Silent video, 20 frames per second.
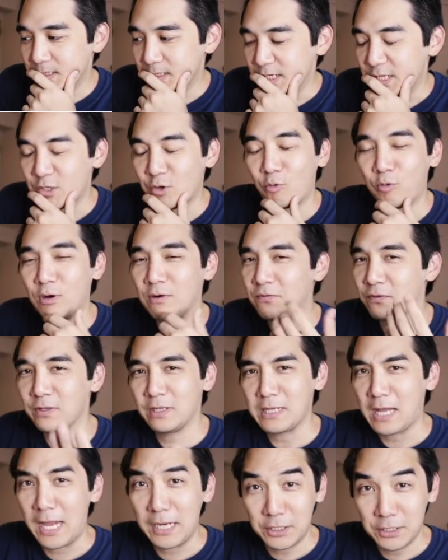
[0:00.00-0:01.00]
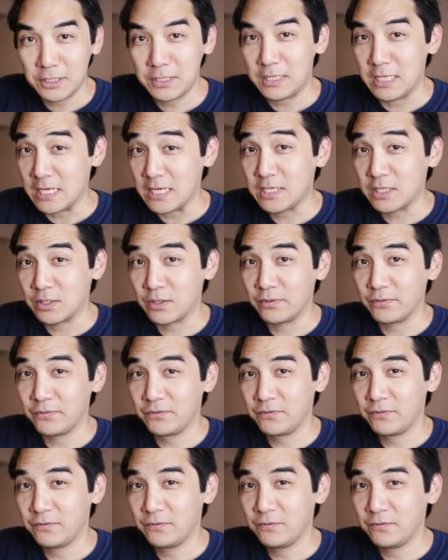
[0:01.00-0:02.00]
equivalent I could think
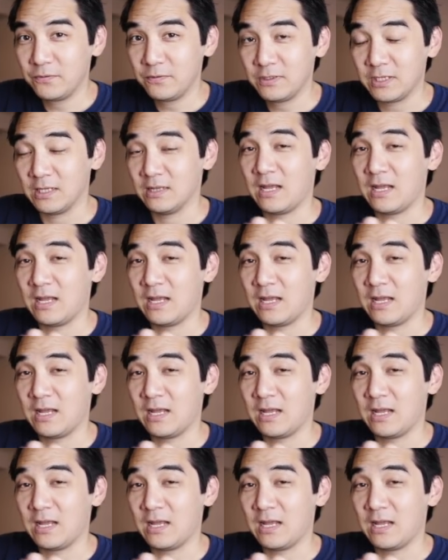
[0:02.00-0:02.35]
of to